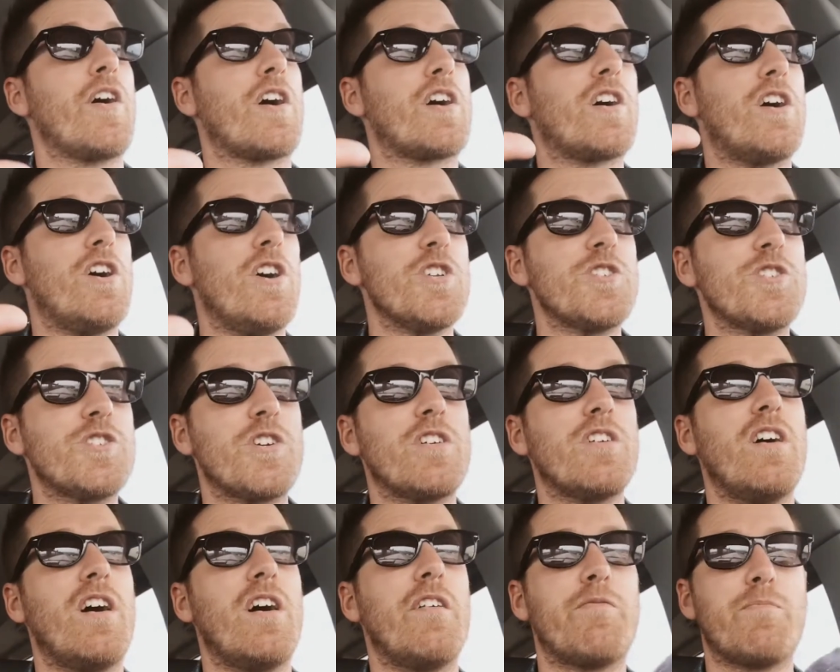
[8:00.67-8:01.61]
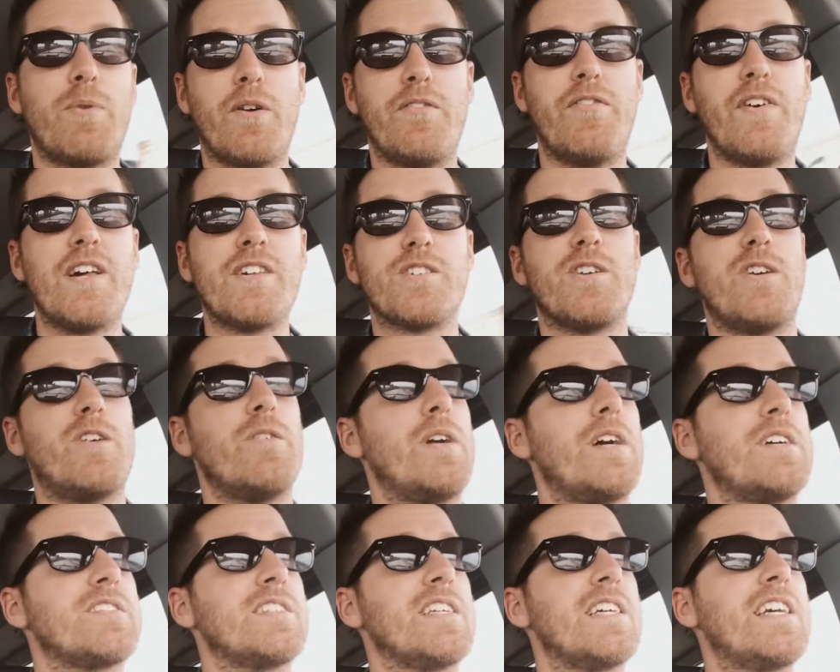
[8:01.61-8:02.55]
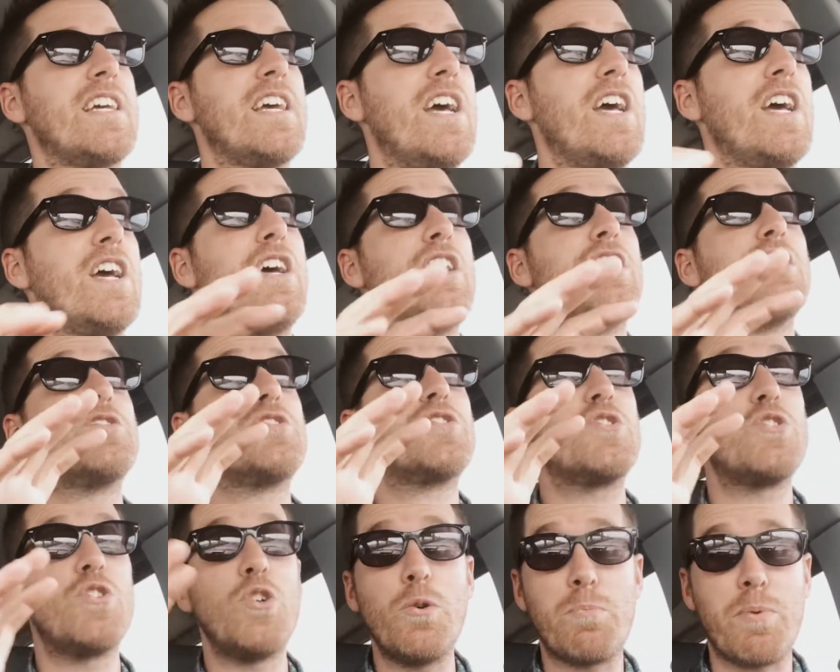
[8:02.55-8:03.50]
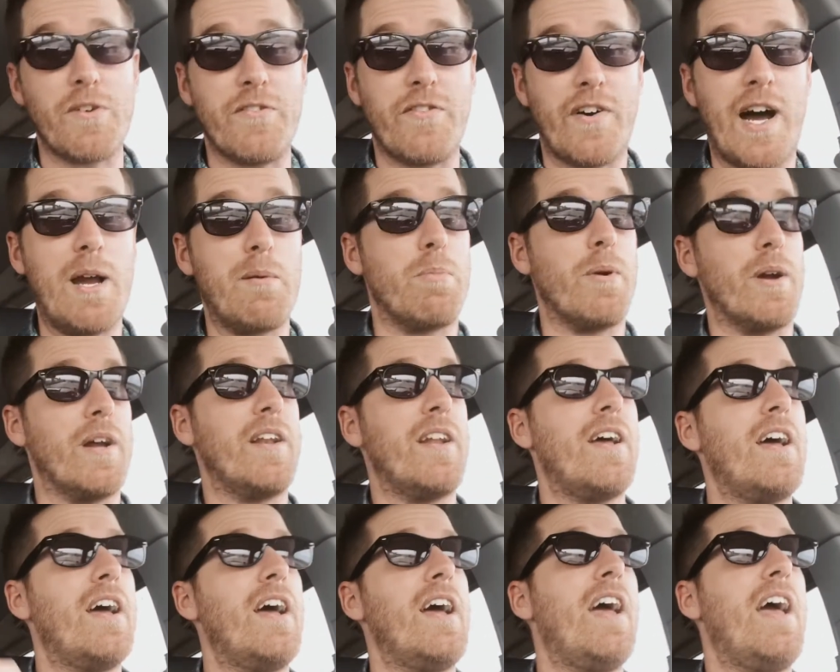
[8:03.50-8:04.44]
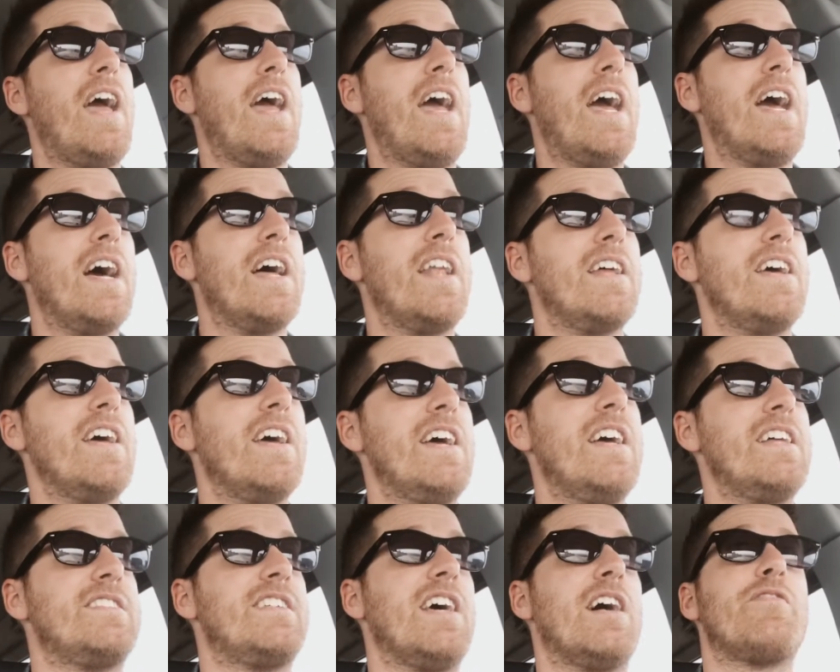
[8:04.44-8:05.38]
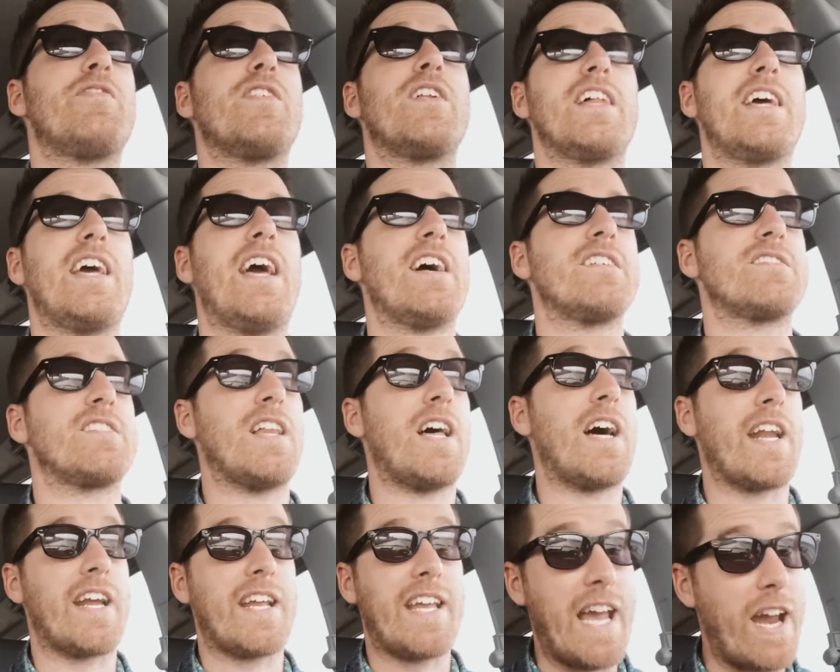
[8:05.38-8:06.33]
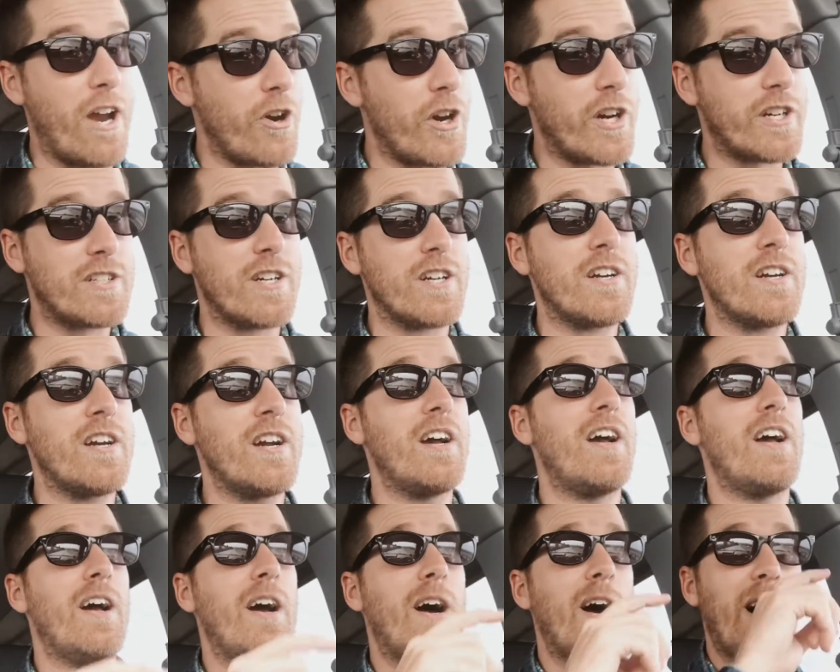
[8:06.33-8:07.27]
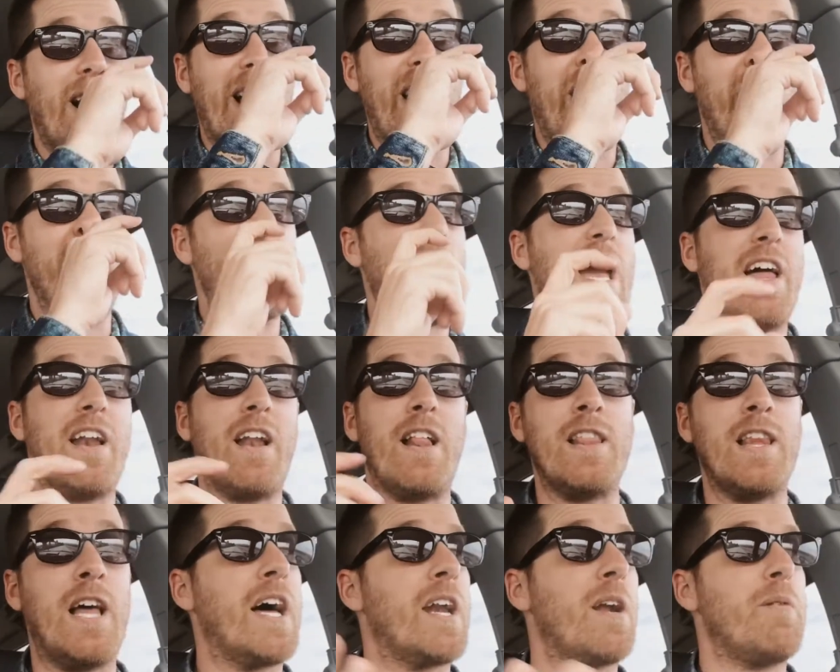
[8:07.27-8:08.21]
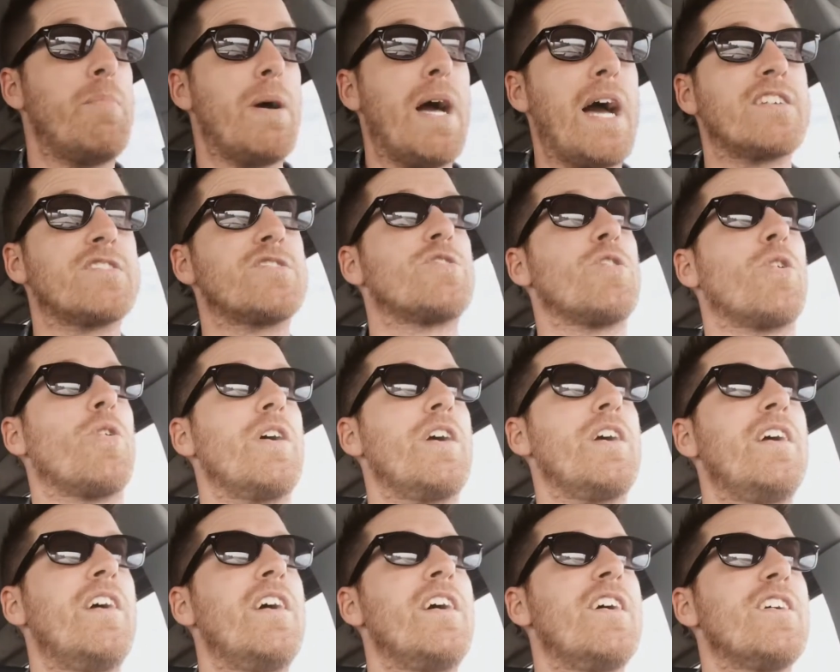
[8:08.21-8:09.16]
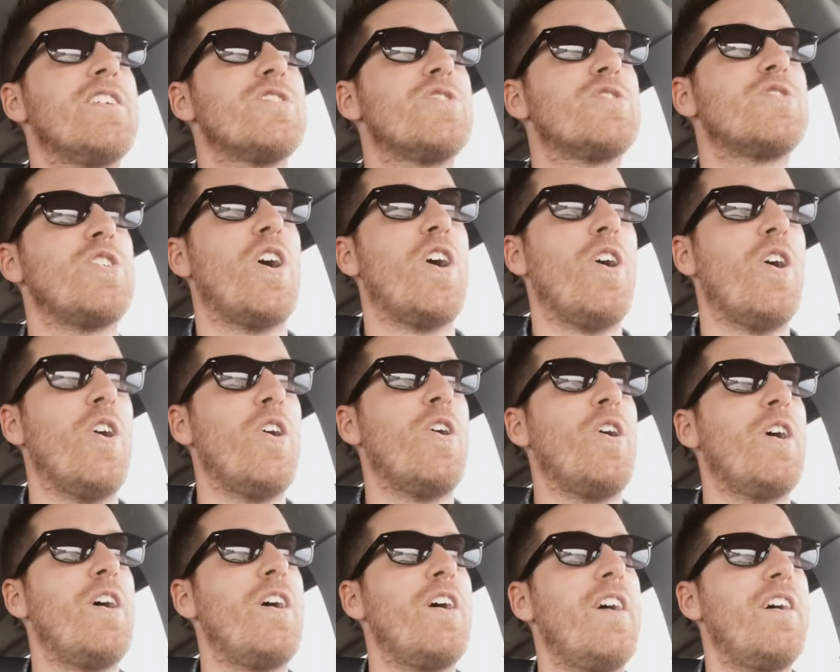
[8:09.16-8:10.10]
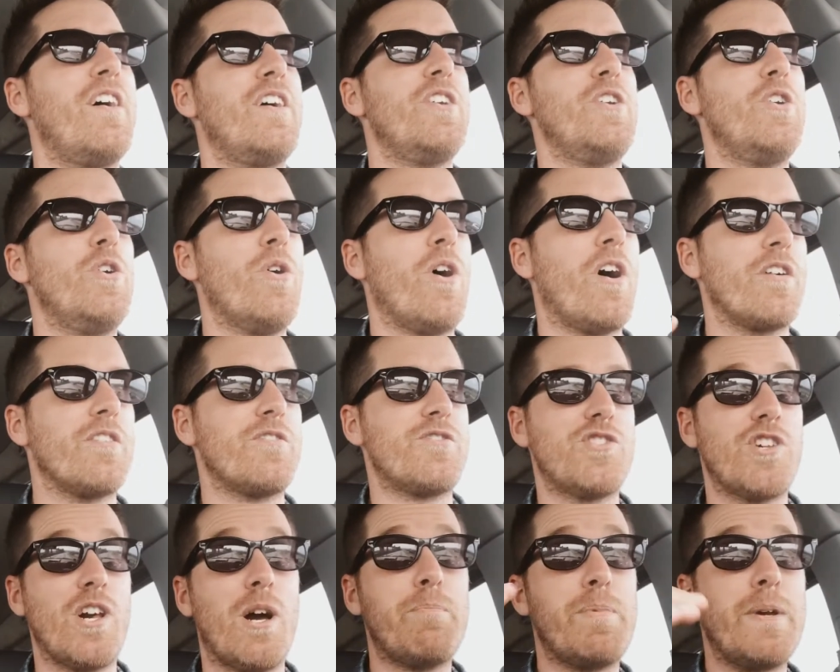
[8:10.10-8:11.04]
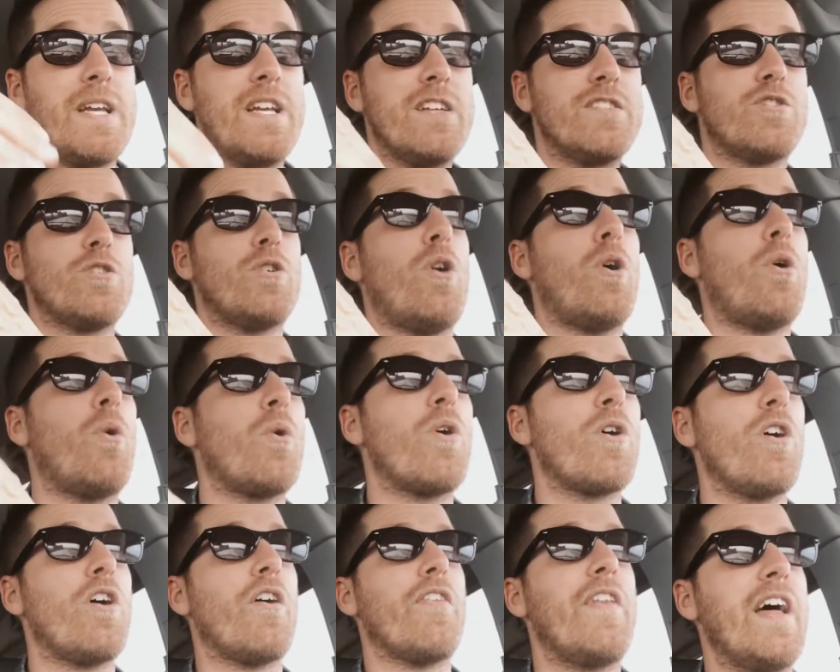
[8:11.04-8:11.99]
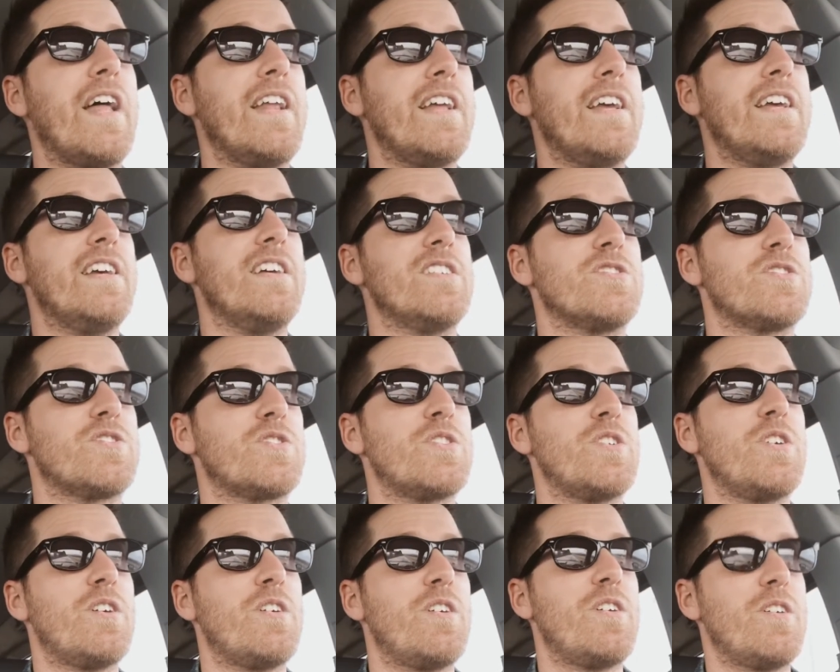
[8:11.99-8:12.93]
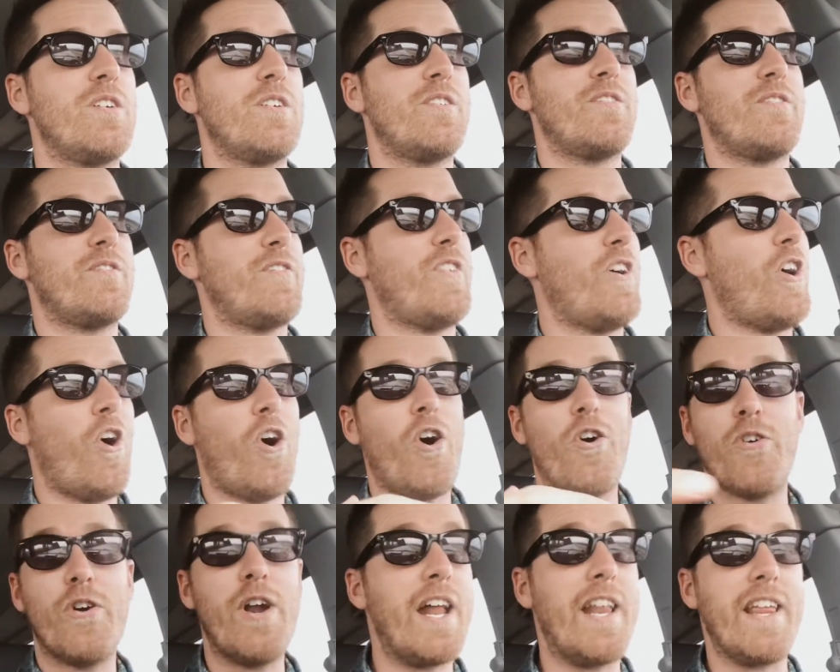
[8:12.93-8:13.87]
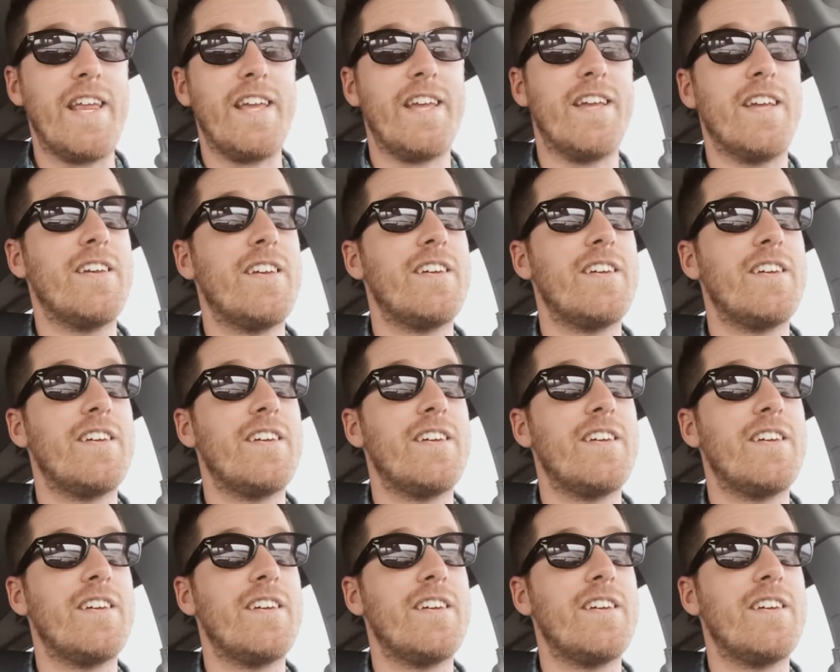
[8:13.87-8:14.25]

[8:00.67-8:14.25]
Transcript: The culture of professional wrestling is super vibrant, and it definitely has a lot of character and a lot of backstory. So you are jumping into a world that is already